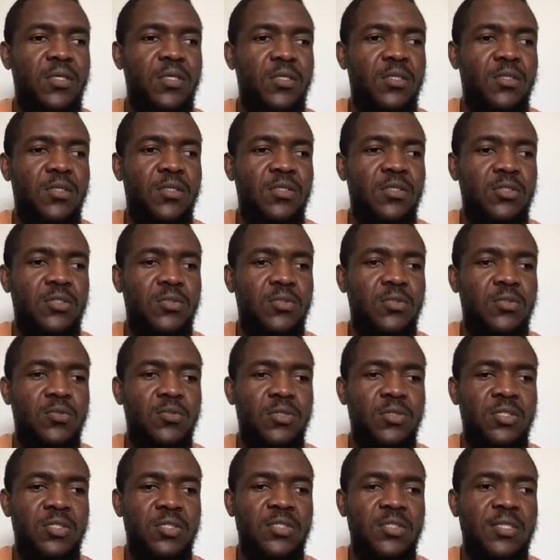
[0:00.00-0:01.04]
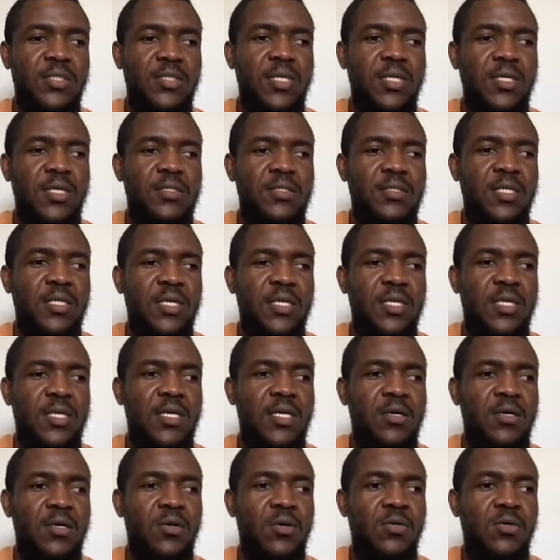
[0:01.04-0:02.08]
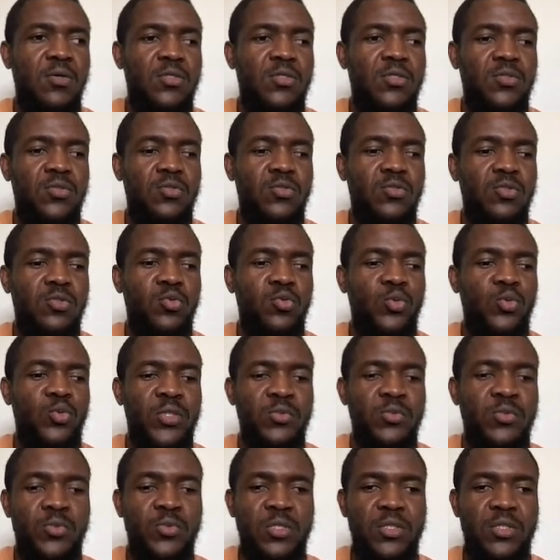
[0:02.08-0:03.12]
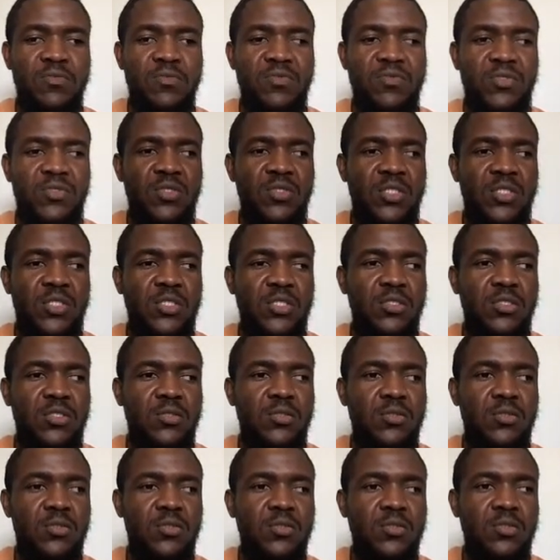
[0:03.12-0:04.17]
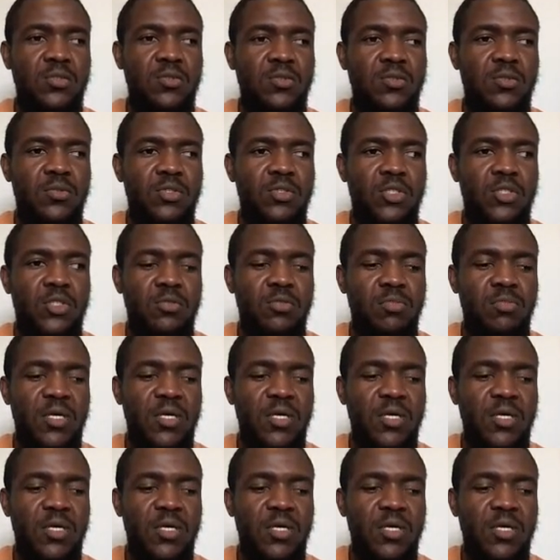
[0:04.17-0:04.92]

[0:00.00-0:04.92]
So these tags I can also do it with the Visual Studio Code just by